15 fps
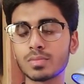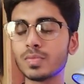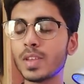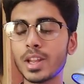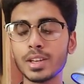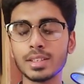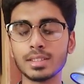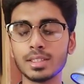
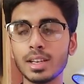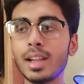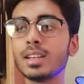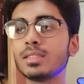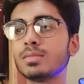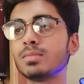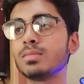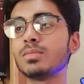Very easy,
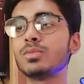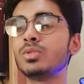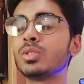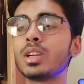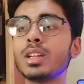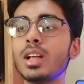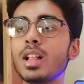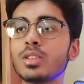right?
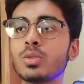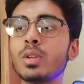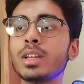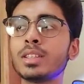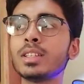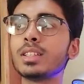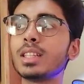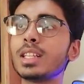You can also,
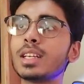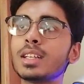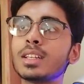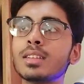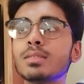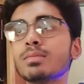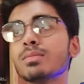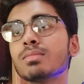I think,
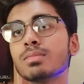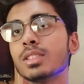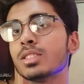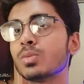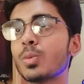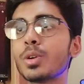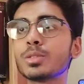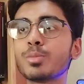learn
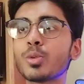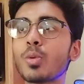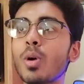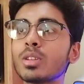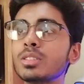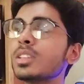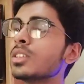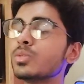this word
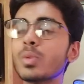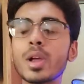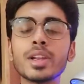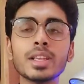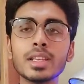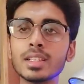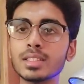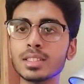because it is
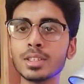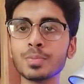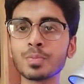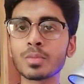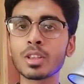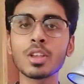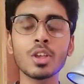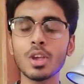very easy.
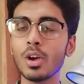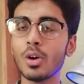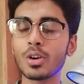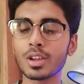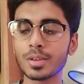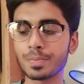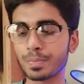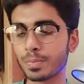
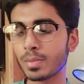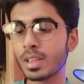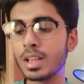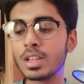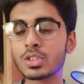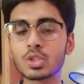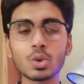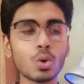Okay,
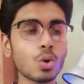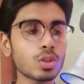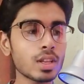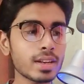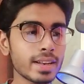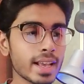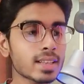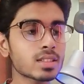so
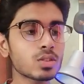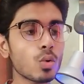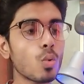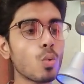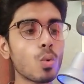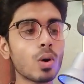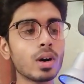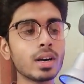the next
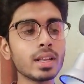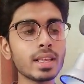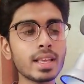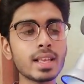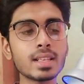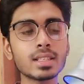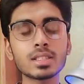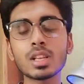word
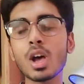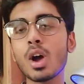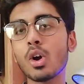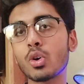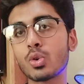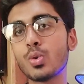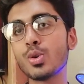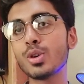is
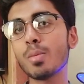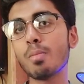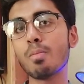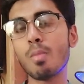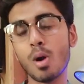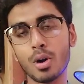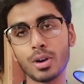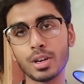good
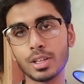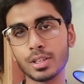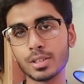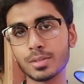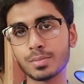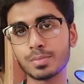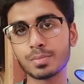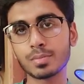morning
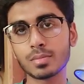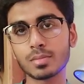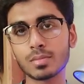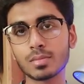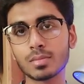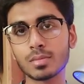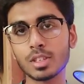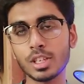
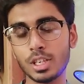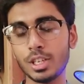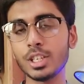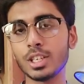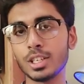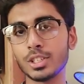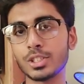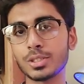in
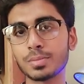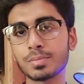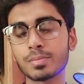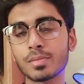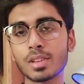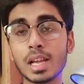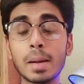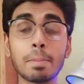English,
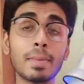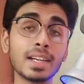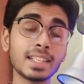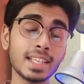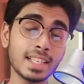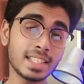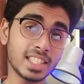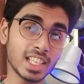
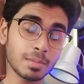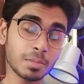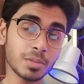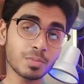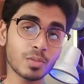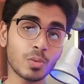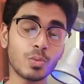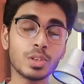but in
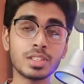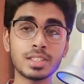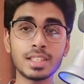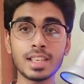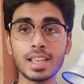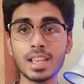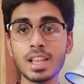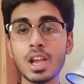German we
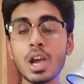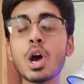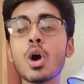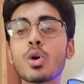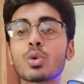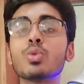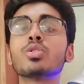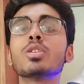say
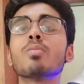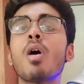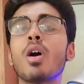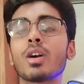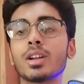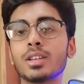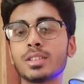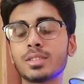Guten
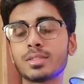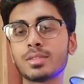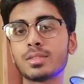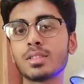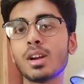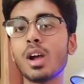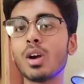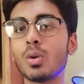Morgen.
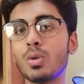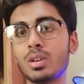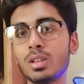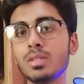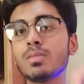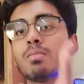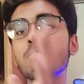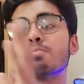
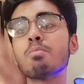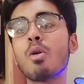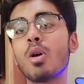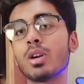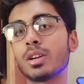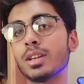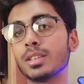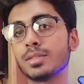Guten
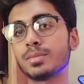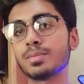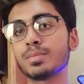Morgen.